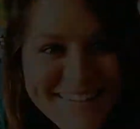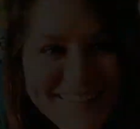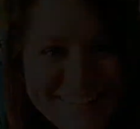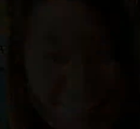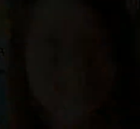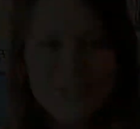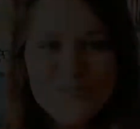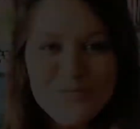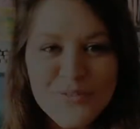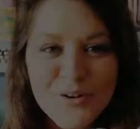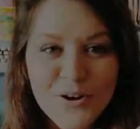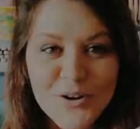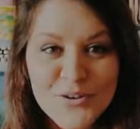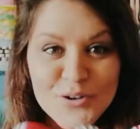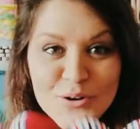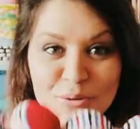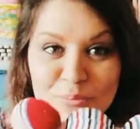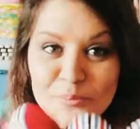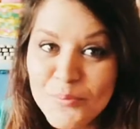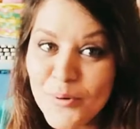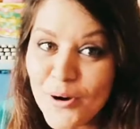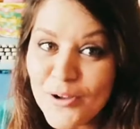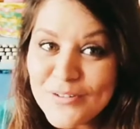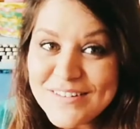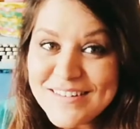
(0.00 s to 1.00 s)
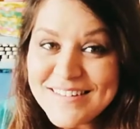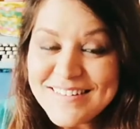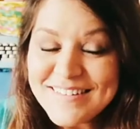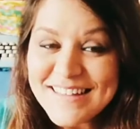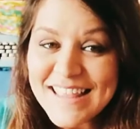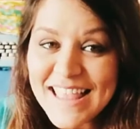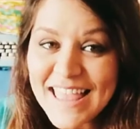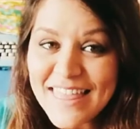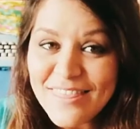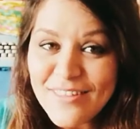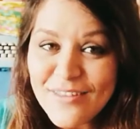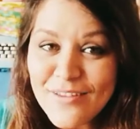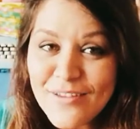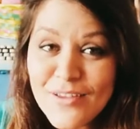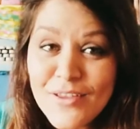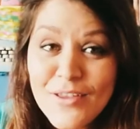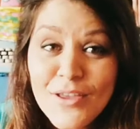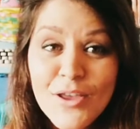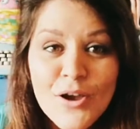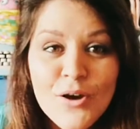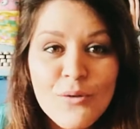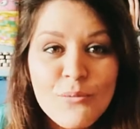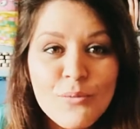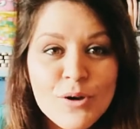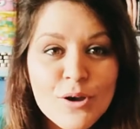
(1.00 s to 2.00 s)
now you've got your body together,
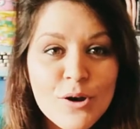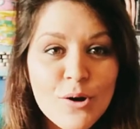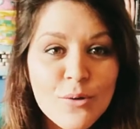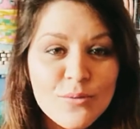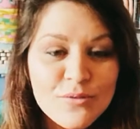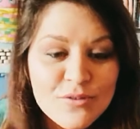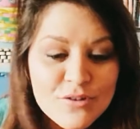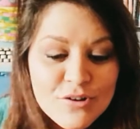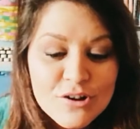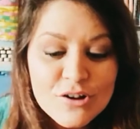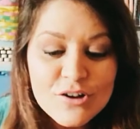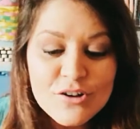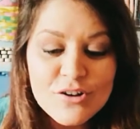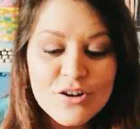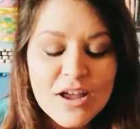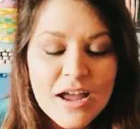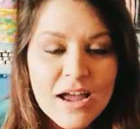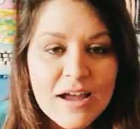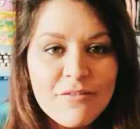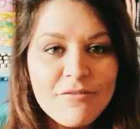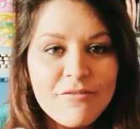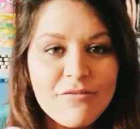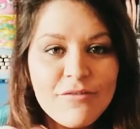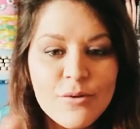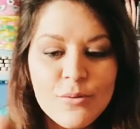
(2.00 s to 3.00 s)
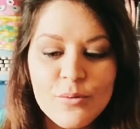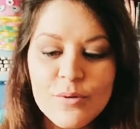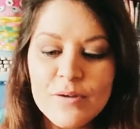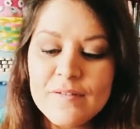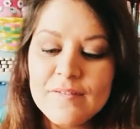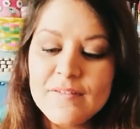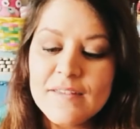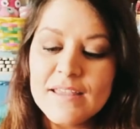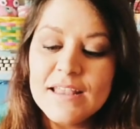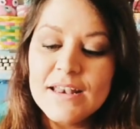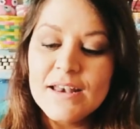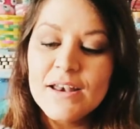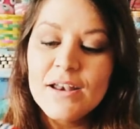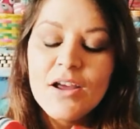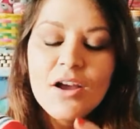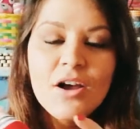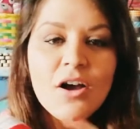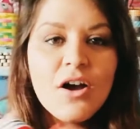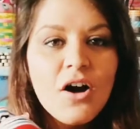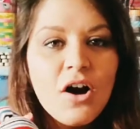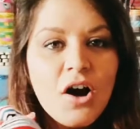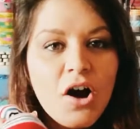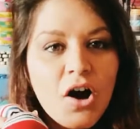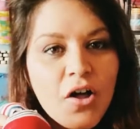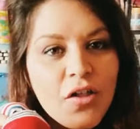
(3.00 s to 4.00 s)
we're going to look at focusing
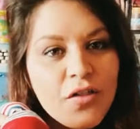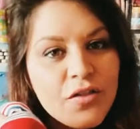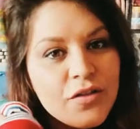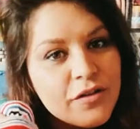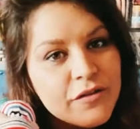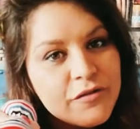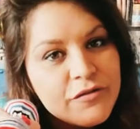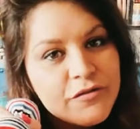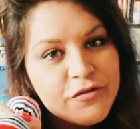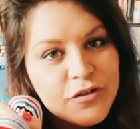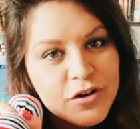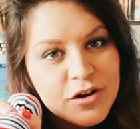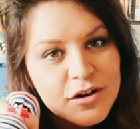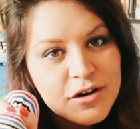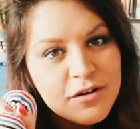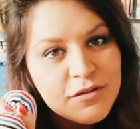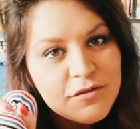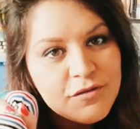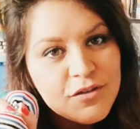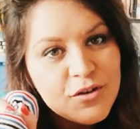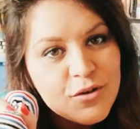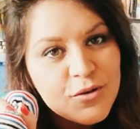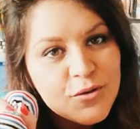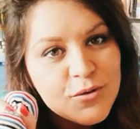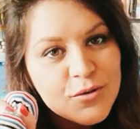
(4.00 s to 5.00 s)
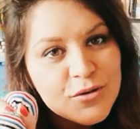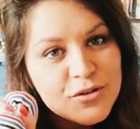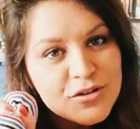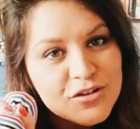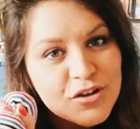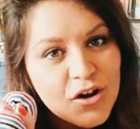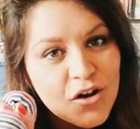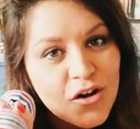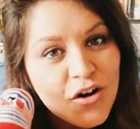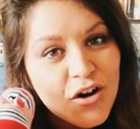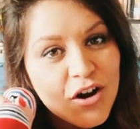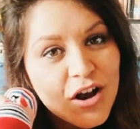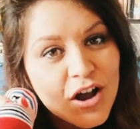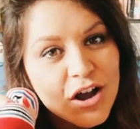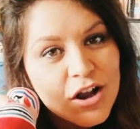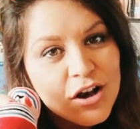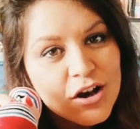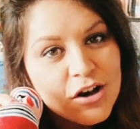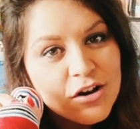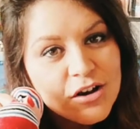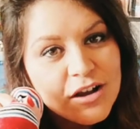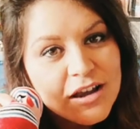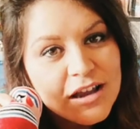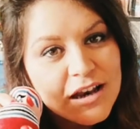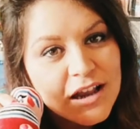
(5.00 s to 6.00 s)
on the front of your sock
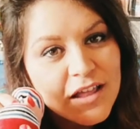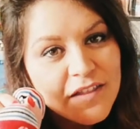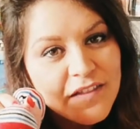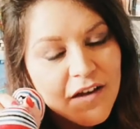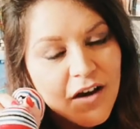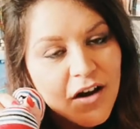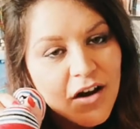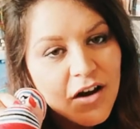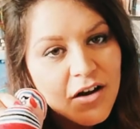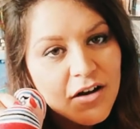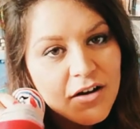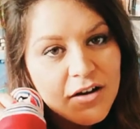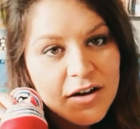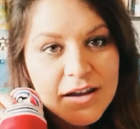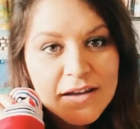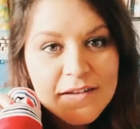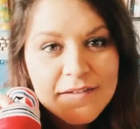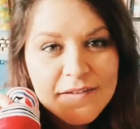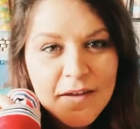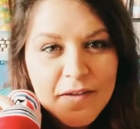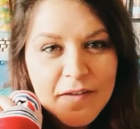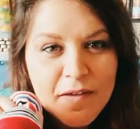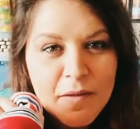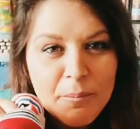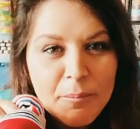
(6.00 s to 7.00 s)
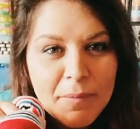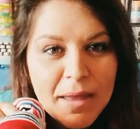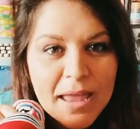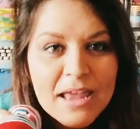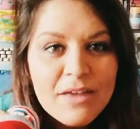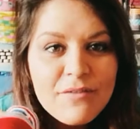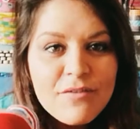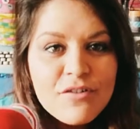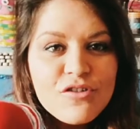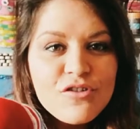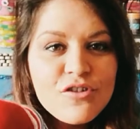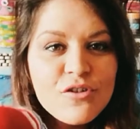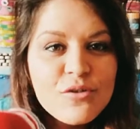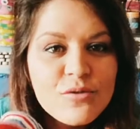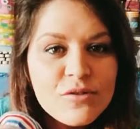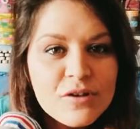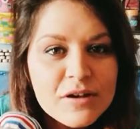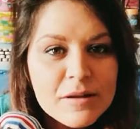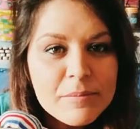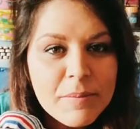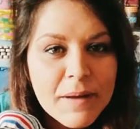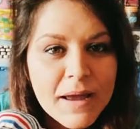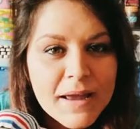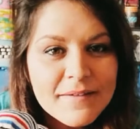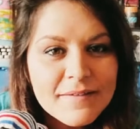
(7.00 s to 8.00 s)
and looking at the eyes and the mouth. It's
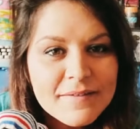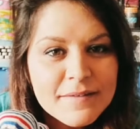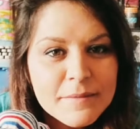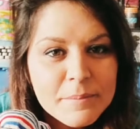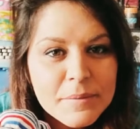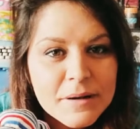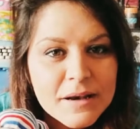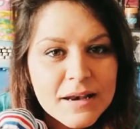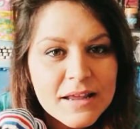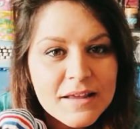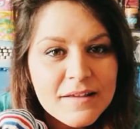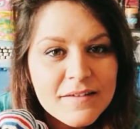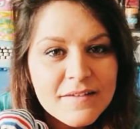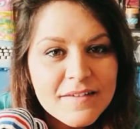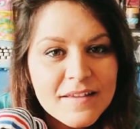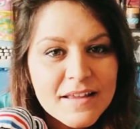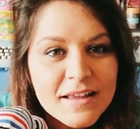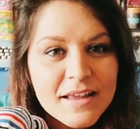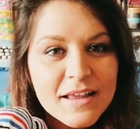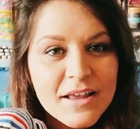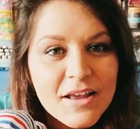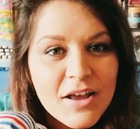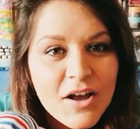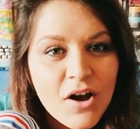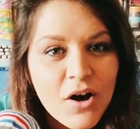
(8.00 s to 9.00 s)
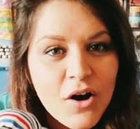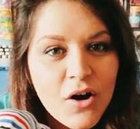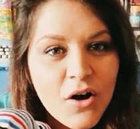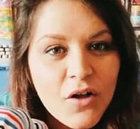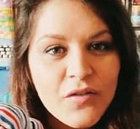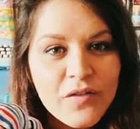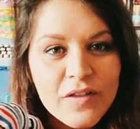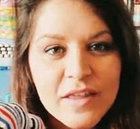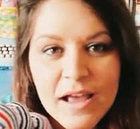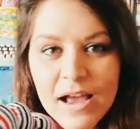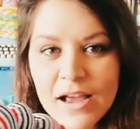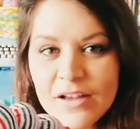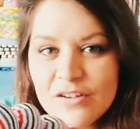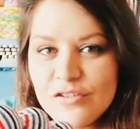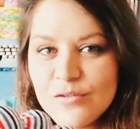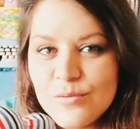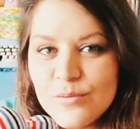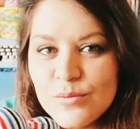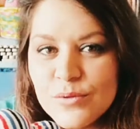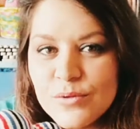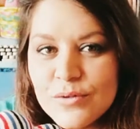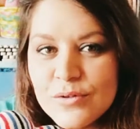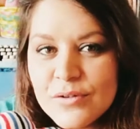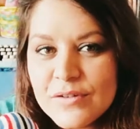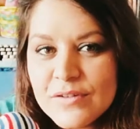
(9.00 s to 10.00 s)
usually best to place it on the
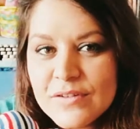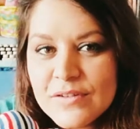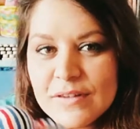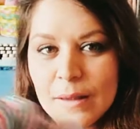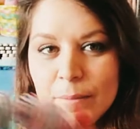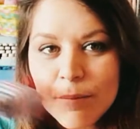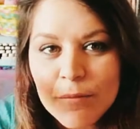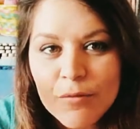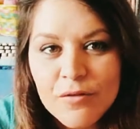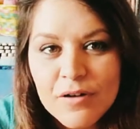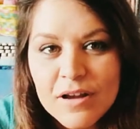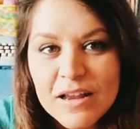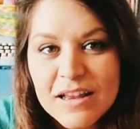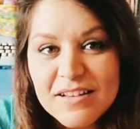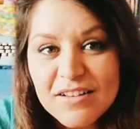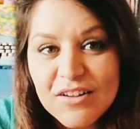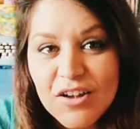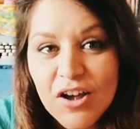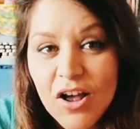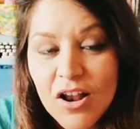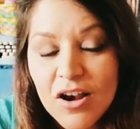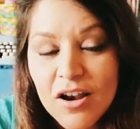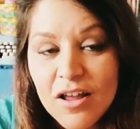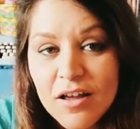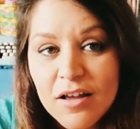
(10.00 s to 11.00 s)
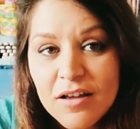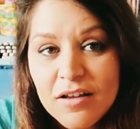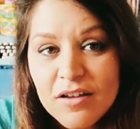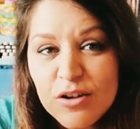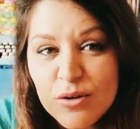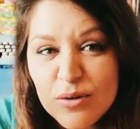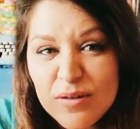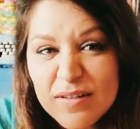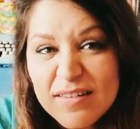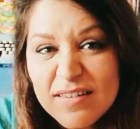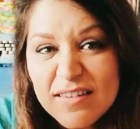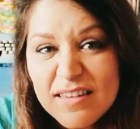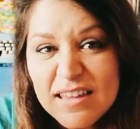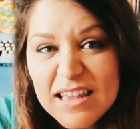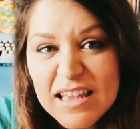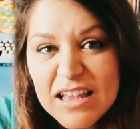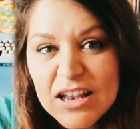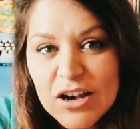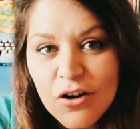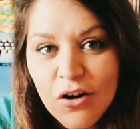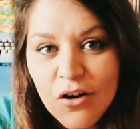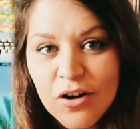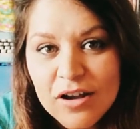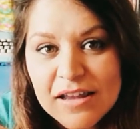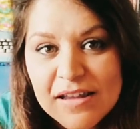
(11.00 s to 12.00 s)
actual separated colour. You can see it
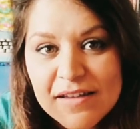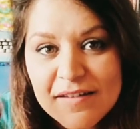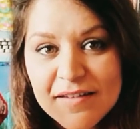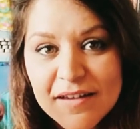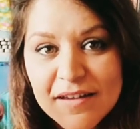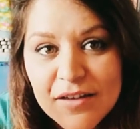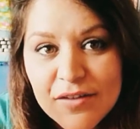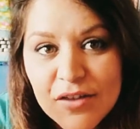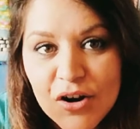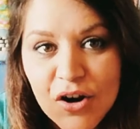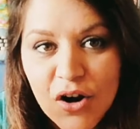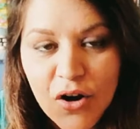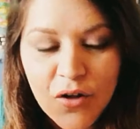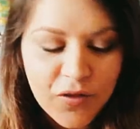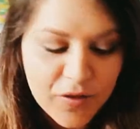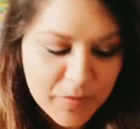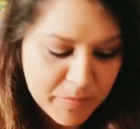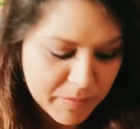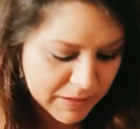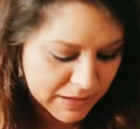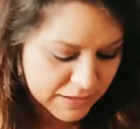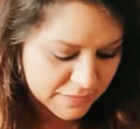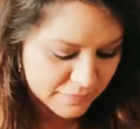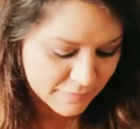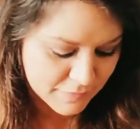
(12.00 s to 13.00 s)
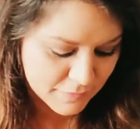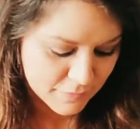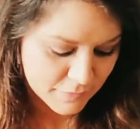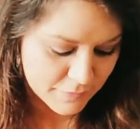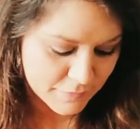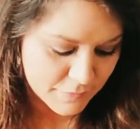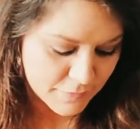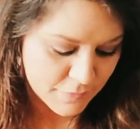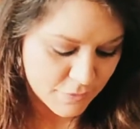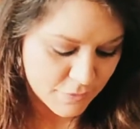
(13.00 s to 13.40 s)
a lot easier than on the pattern.